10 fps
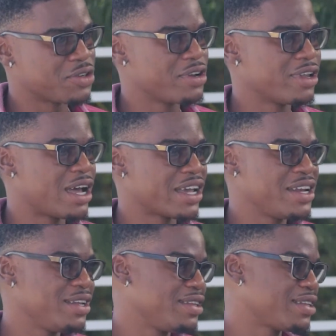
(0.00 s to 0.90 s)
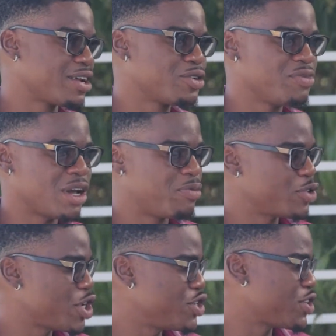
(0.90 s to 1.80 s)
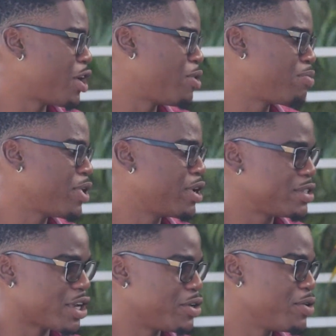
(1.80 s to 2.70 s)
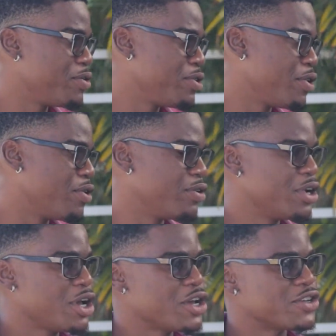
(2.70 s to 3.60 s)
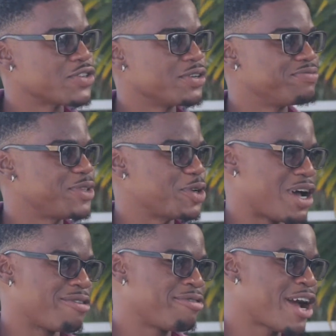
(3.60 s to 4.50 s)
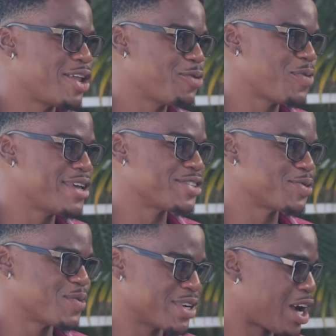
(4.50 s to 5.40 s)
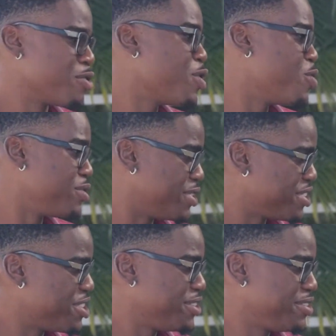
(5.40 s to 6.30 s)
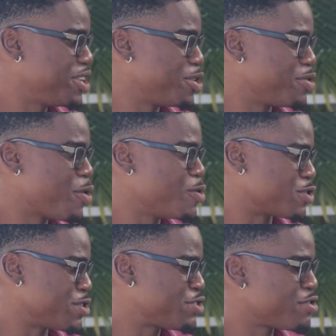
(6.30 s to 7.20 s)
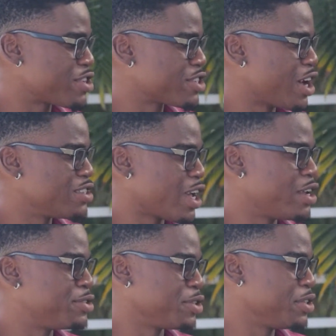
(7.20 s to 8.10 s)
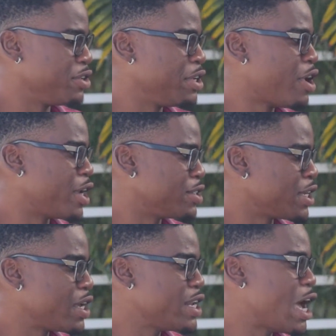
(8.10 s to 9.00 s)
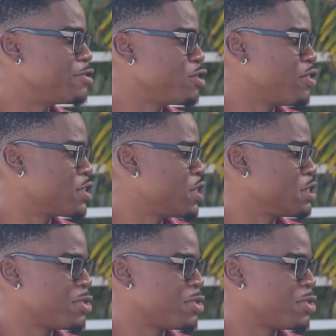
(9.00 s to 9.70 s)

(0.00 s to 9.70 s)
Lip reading: So they're like anything that could be a potential weapon, it's a no. So I find ways to work around those restrictions, and to in order to get knives overseas,